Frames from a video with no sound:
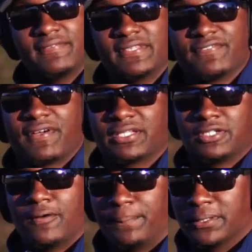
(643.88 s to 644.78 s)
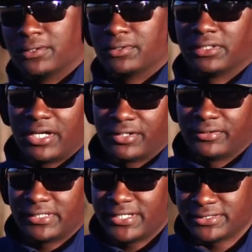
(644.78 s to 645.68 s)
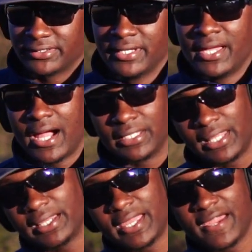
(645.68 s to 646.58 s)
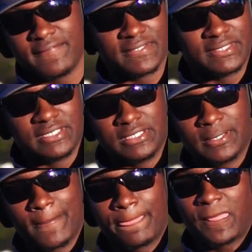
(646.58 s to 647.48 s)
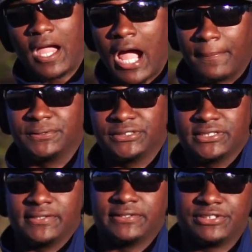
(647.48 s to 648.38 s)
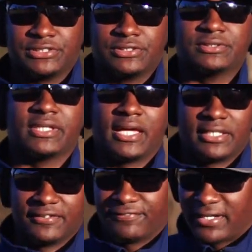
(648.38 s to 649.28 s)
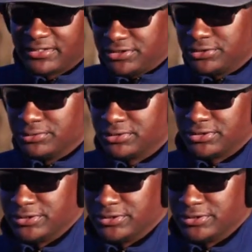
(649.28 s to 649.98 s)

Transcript: Even if I don't put on a light or a laser, I like having the option to do that if I choose